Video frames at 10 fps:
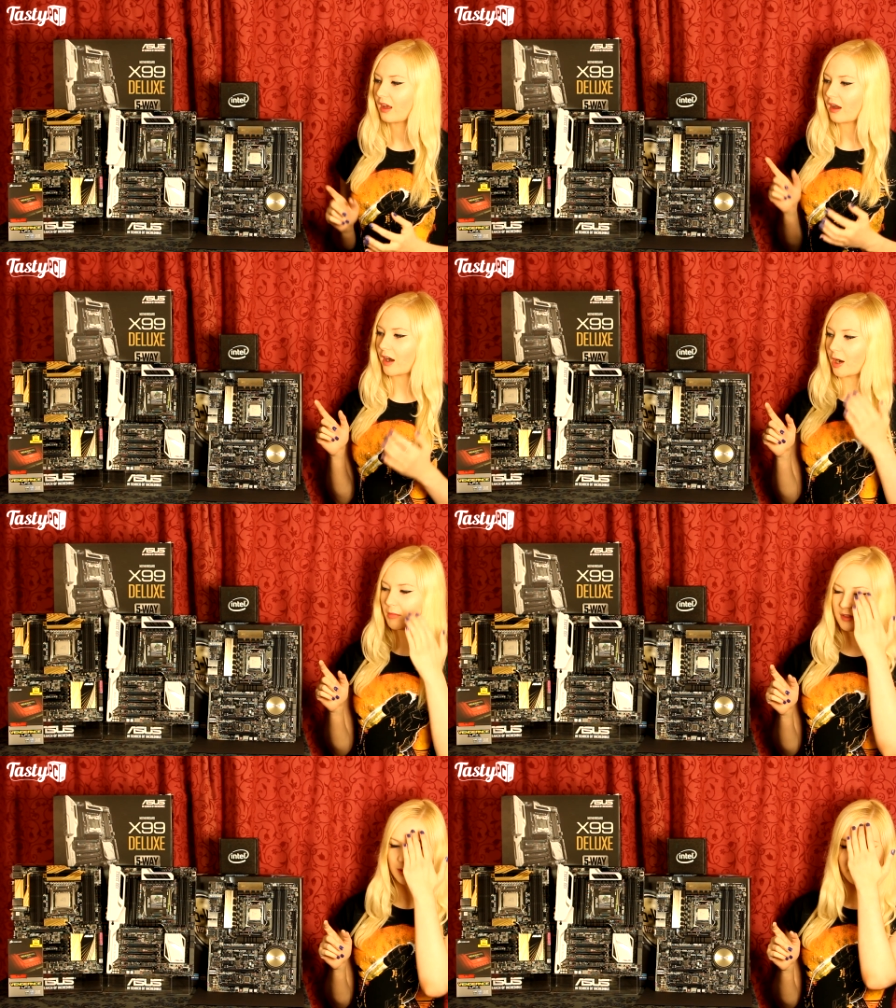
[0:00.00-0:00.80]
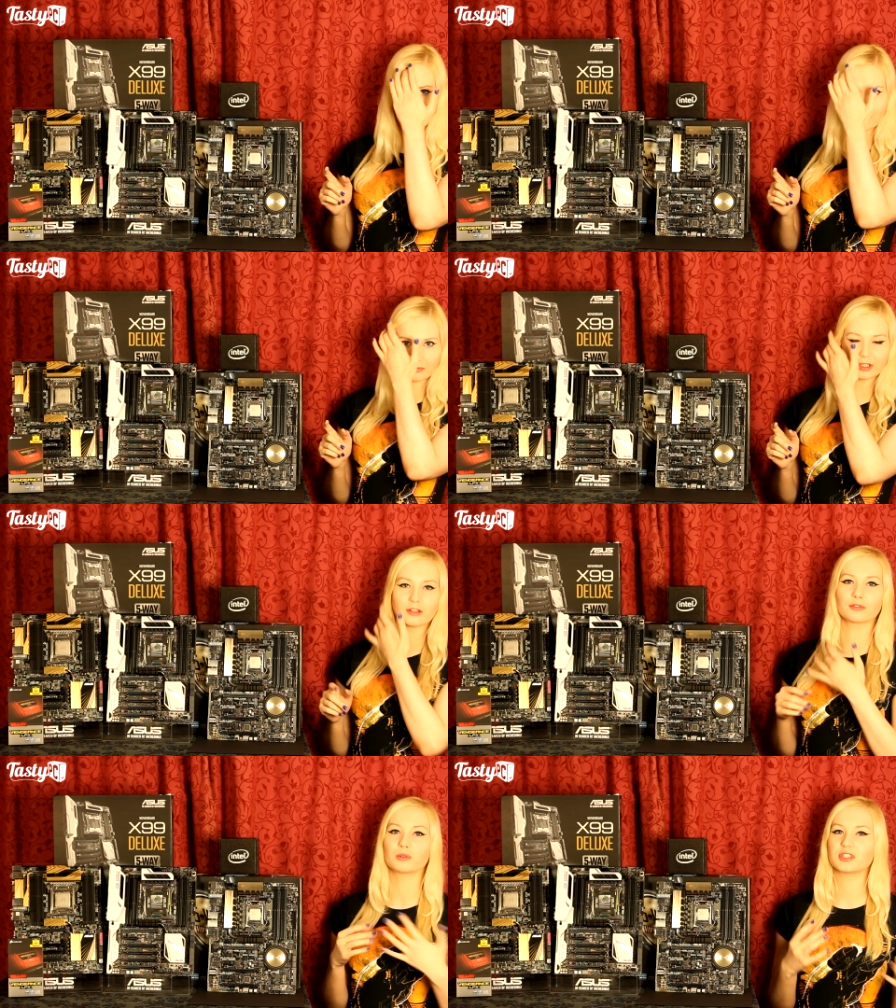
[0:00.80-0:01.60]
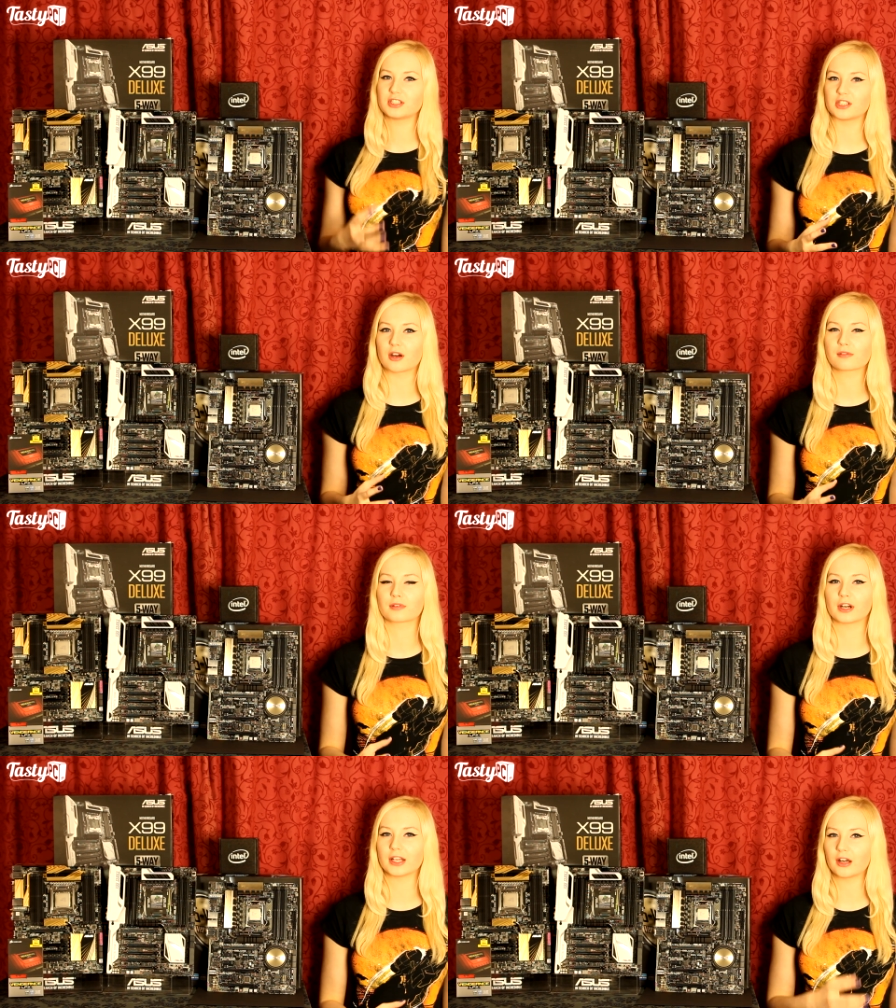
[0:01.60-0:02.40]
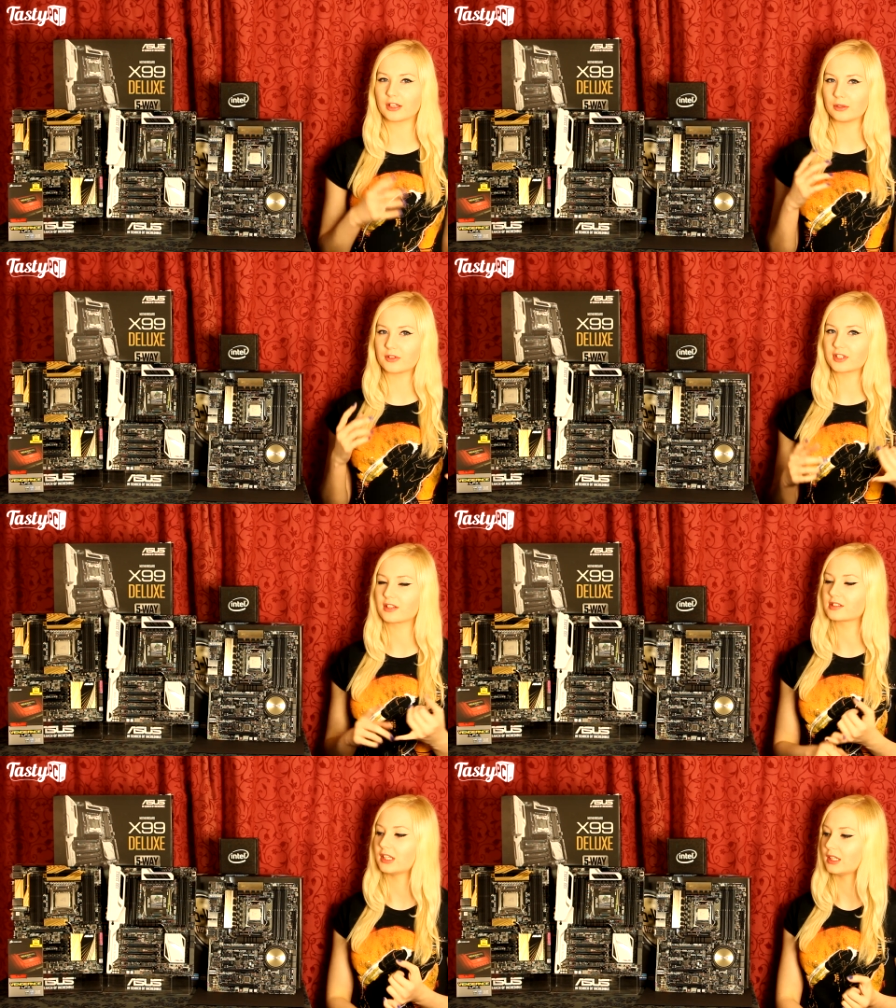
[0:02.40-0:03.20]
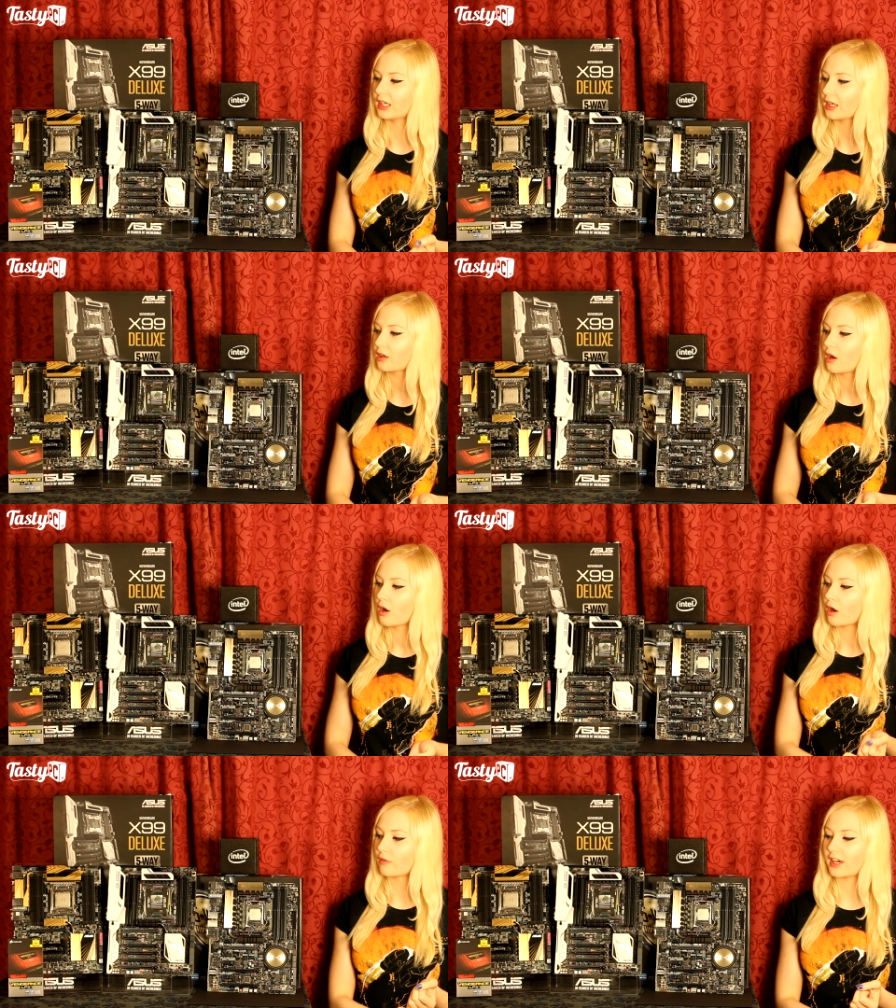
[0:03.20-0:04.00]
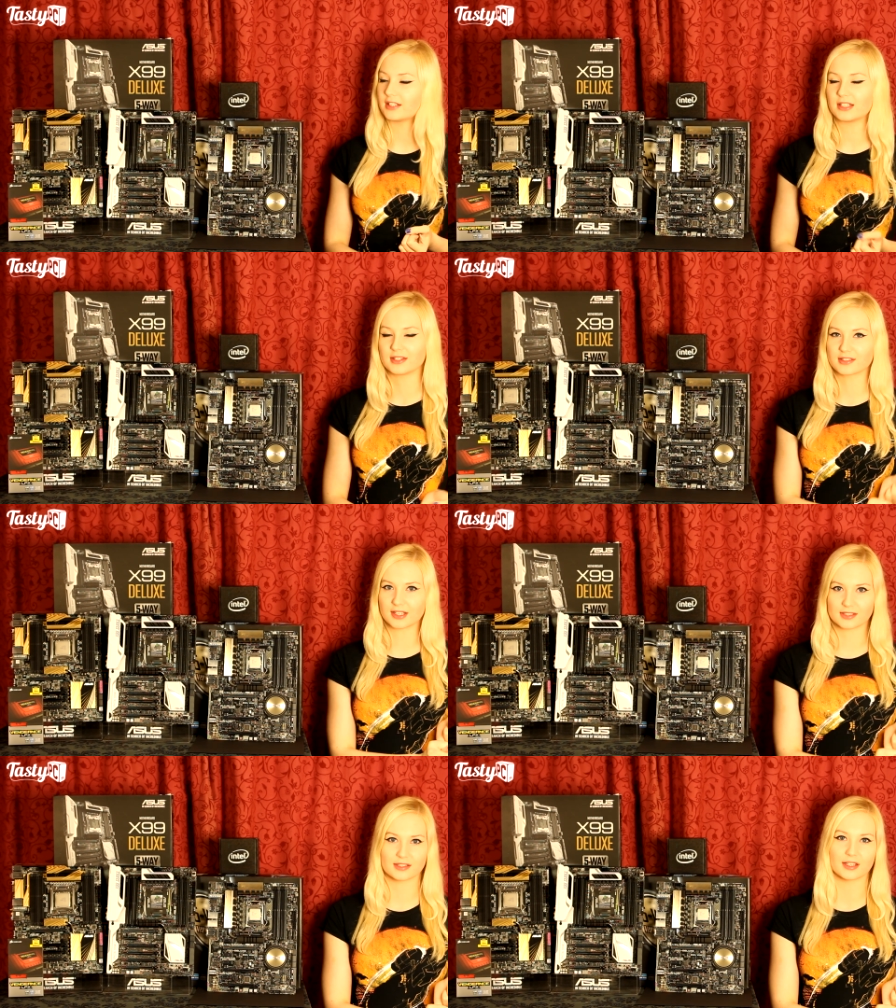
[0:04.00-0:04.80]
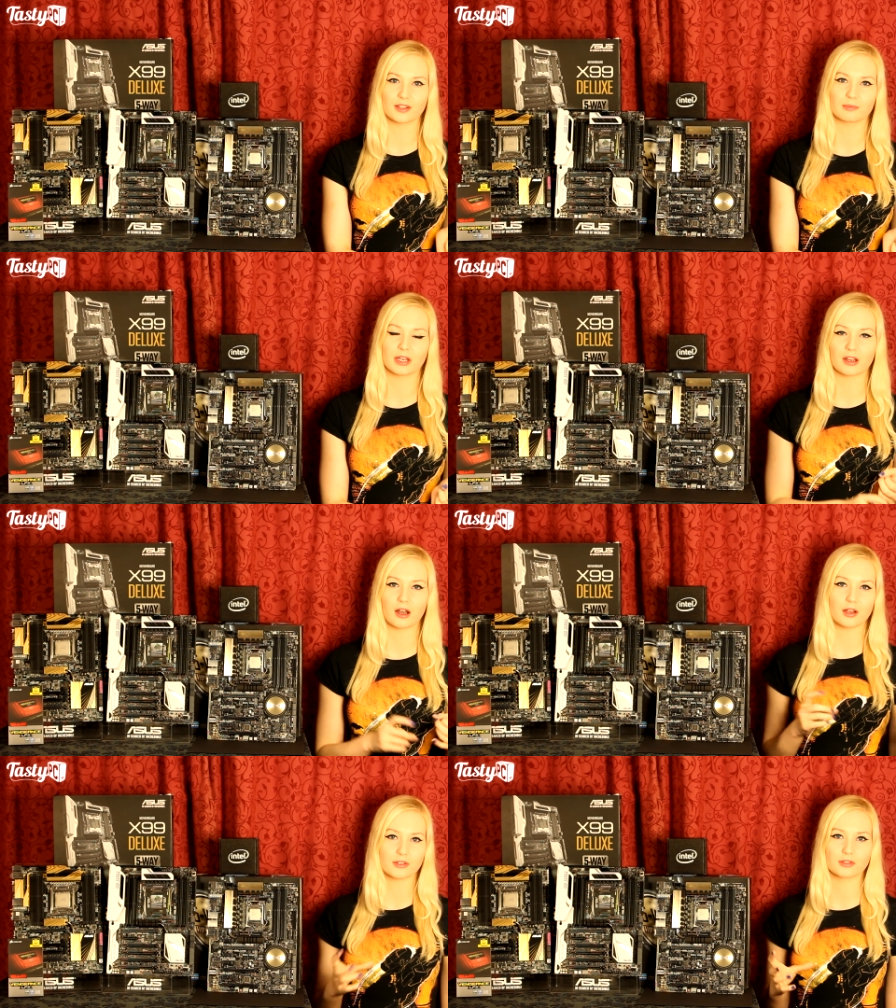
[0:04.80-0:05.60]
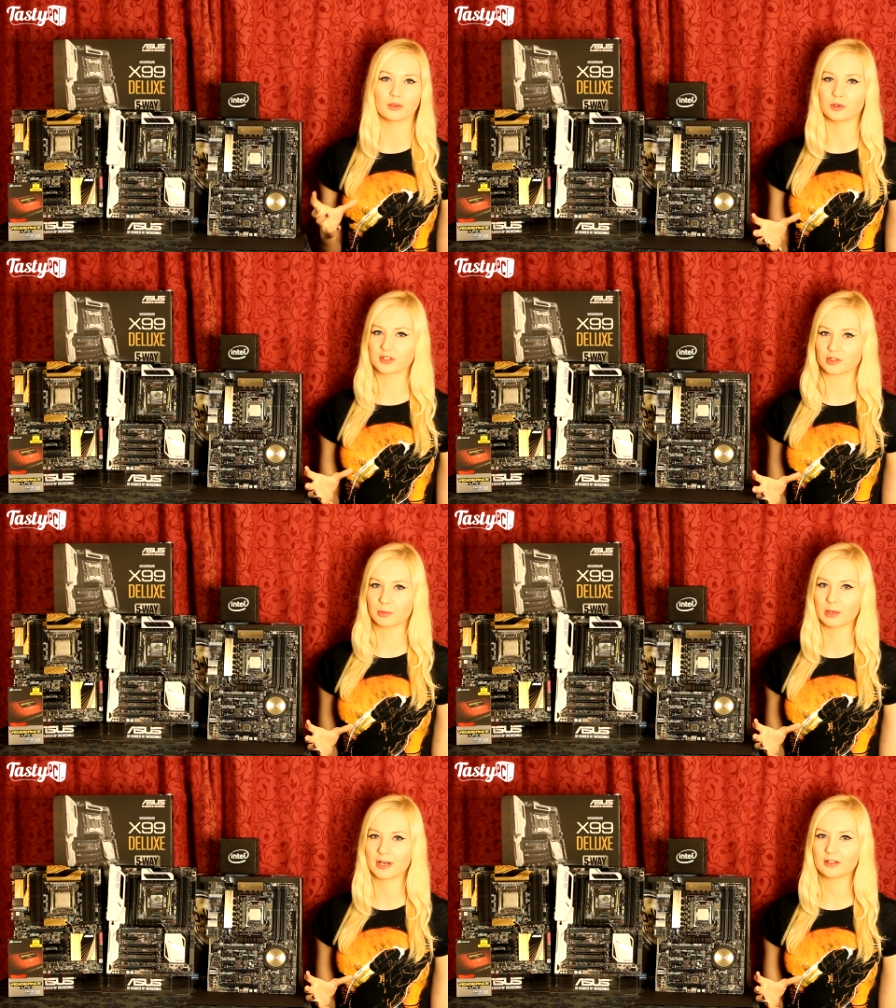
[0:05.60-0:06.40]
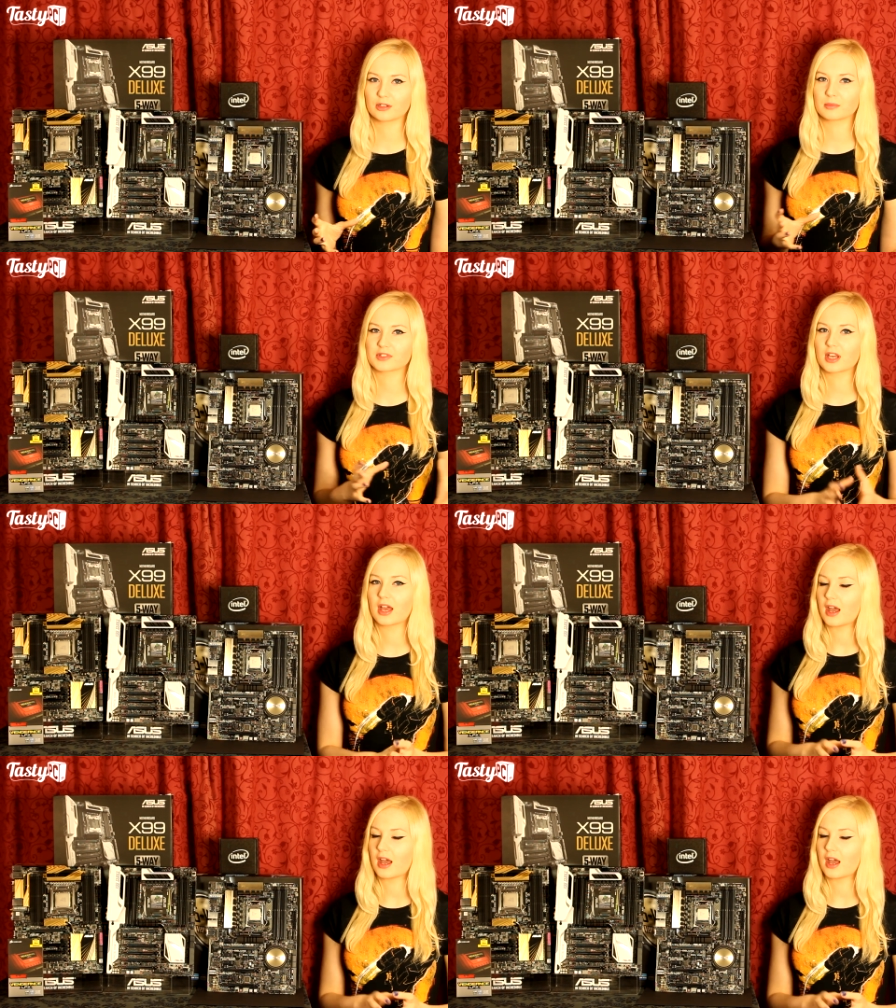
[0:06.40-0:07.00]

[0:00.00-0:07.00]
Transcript: Um, and then with the memory, for D D R three, I used sixteen gig of eighteen sixty-six megahertz Corsair Dominator Platinums,